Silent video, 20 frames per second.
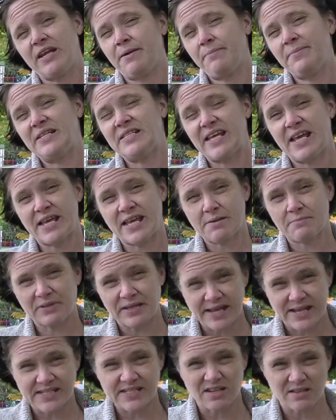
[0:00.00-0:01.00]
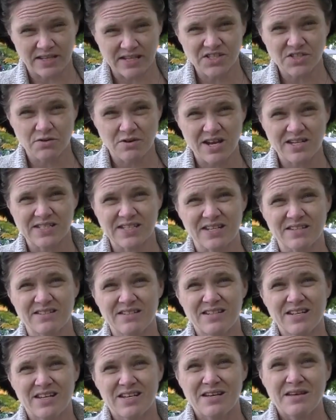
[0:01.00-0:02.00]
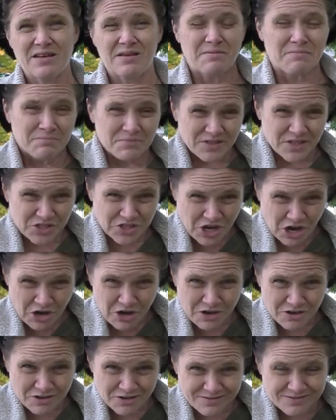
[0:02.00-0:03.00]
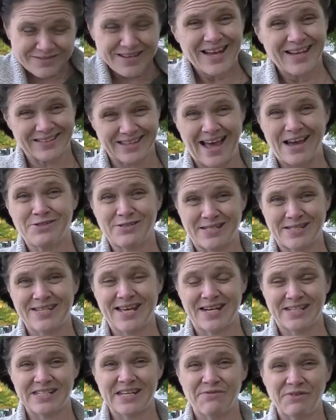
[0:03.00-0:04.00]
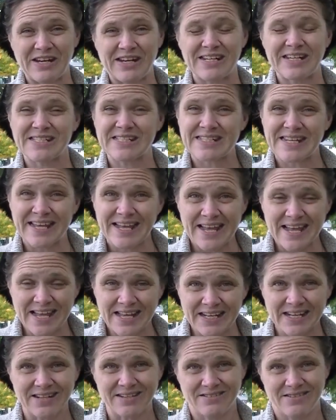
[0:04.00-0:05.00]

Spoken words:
to be taking place on this crescent. The dark allows this activity to stay hidden.